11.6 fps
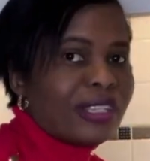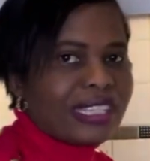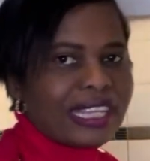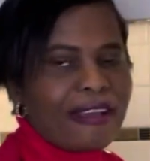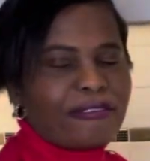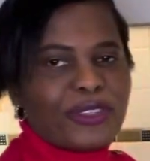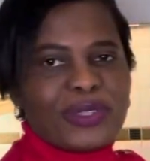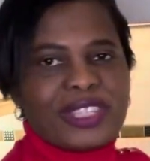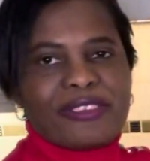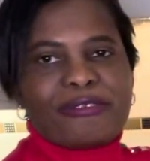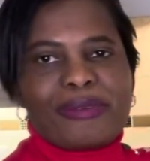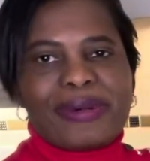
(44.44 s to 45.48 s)
I've used
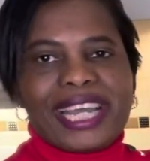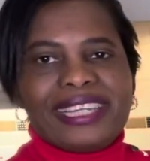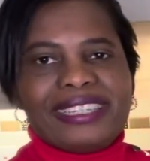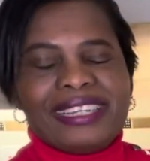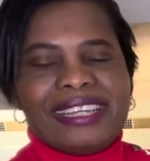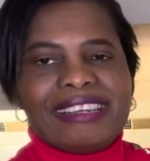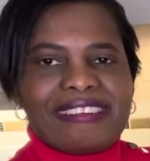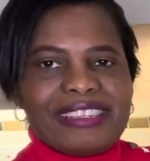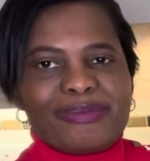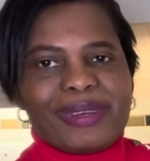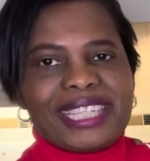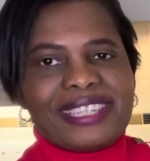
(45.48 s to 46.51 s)
it for my
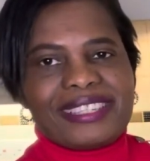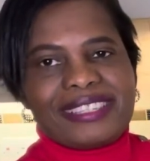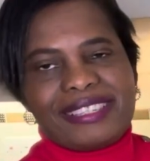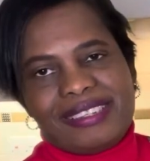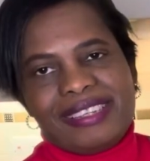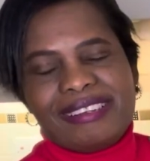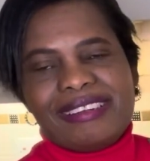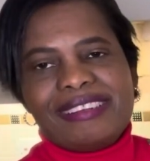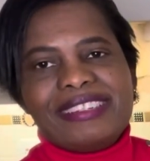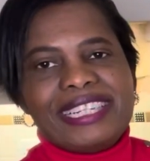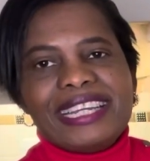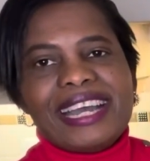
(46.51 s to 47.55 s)
Christmas
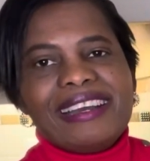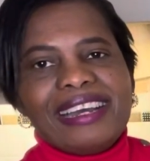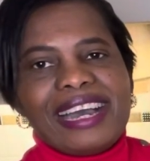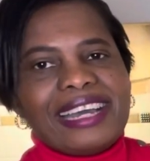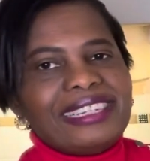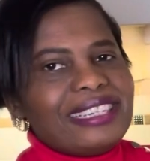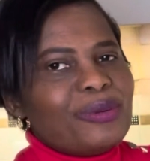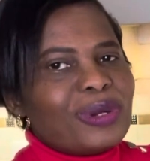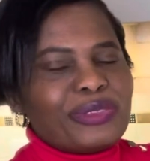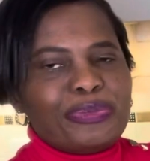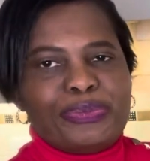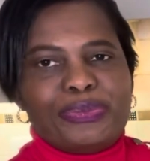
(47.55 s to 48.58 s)
dinner and it
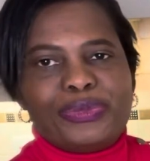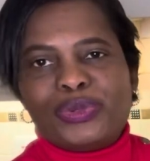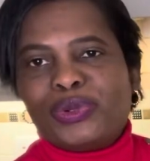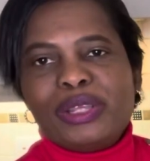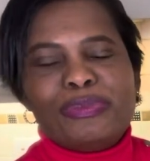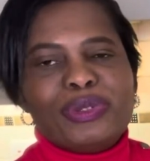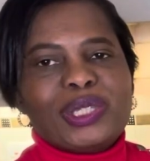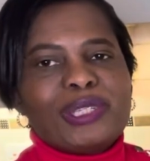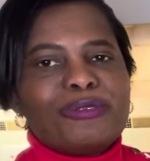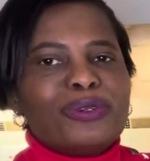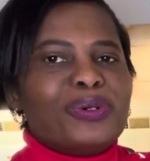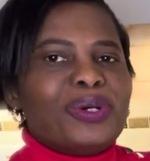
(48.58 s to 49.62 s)
was truly
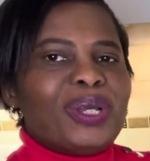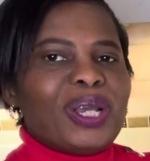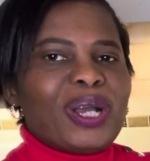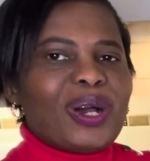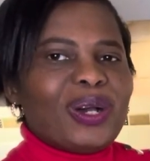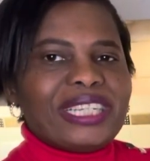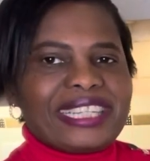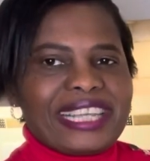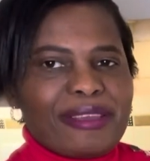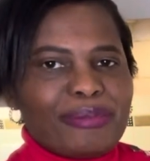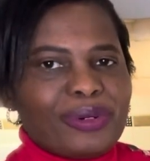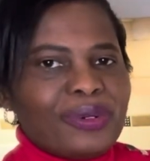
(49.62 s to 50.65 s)
beautiful on the
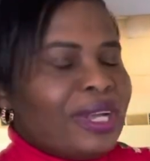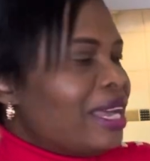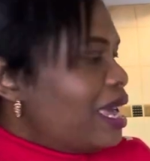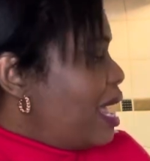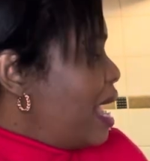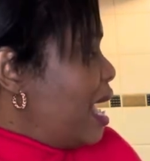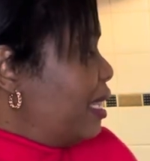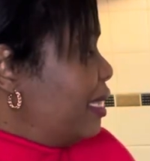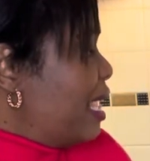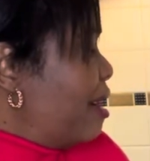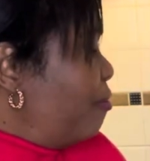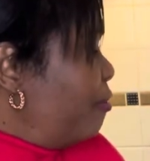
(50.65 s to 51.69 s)
table.
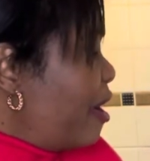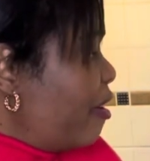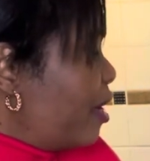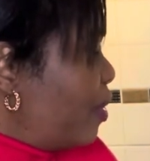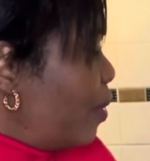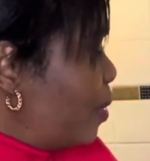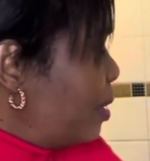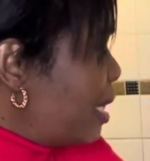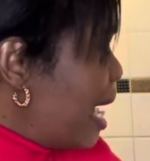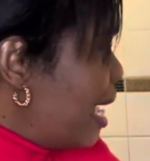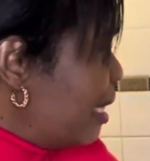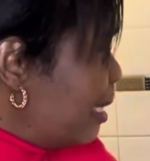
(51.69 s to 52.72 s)
They are very good
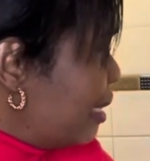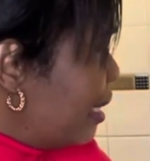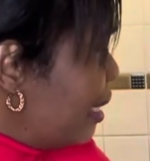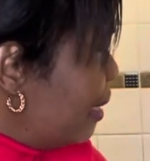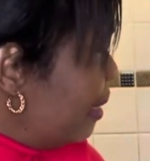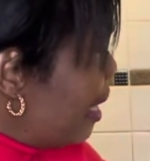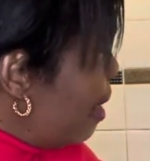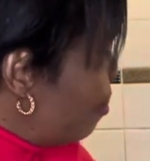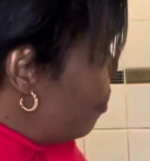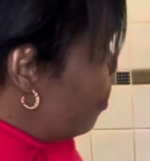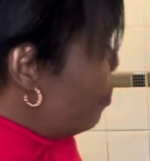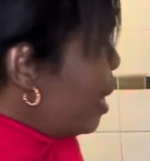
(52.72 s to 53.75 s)
and they are
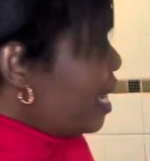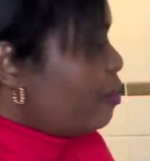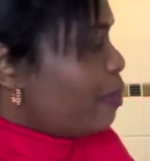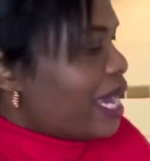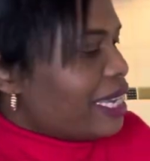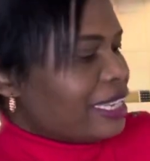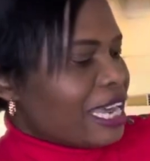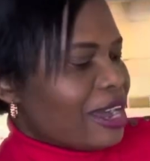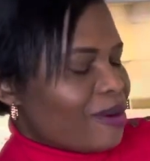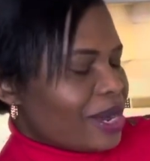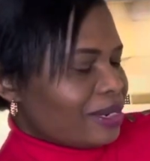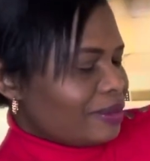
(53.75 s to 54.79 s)
made by
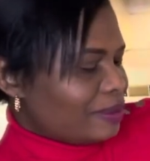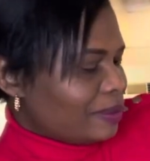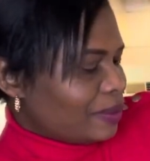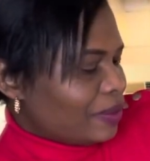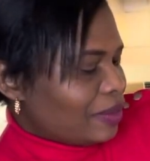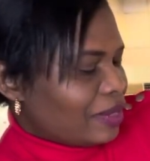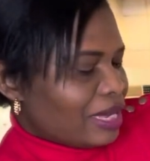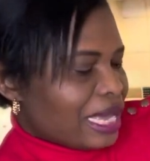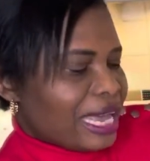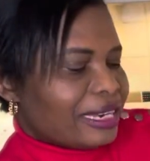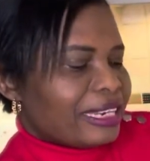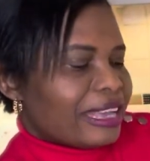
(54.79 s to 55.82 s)
Tower
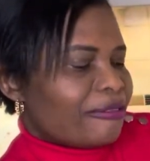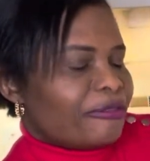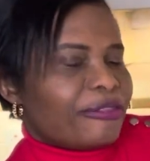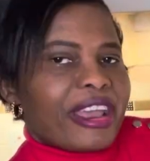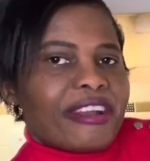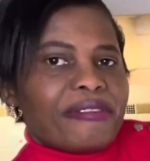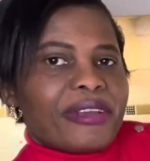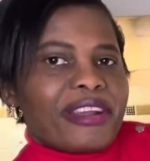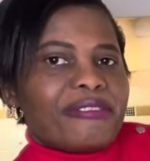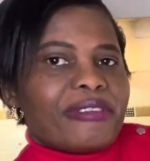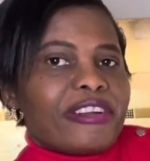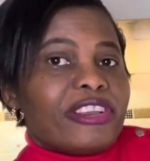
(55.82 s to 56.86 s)
and they are
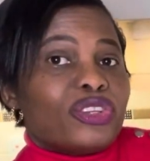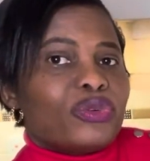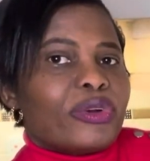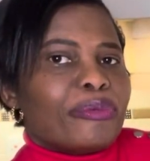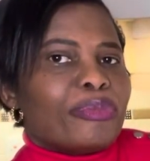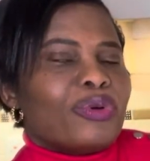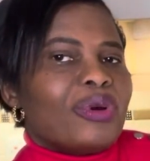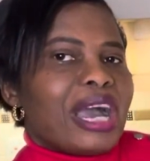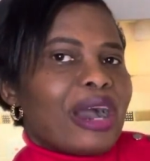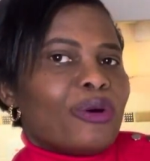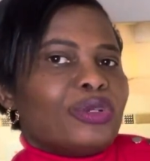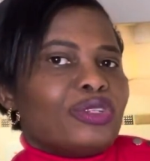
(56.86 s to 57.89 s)
very durable.
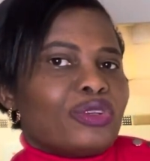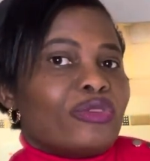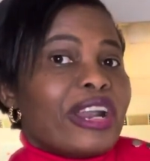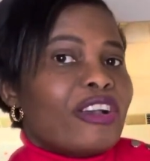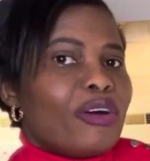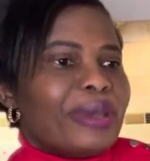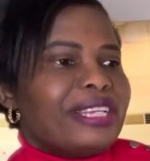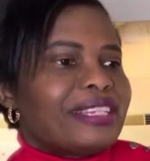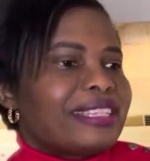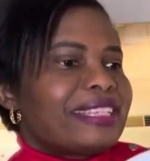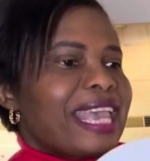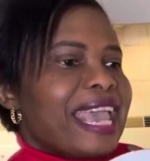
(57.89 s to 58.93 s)
I would recommend
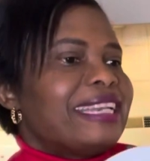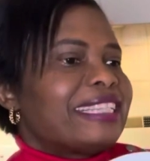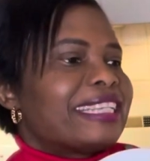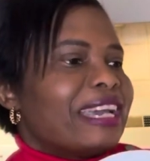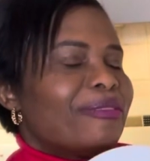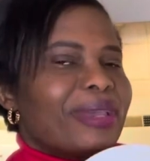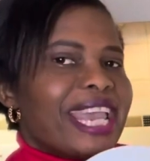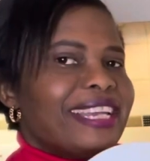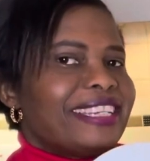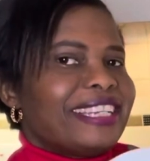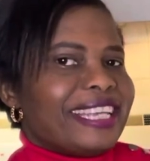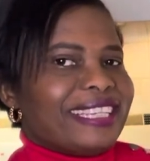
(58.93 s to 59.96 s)
this anytime,
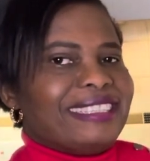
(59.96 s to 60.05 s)
any day.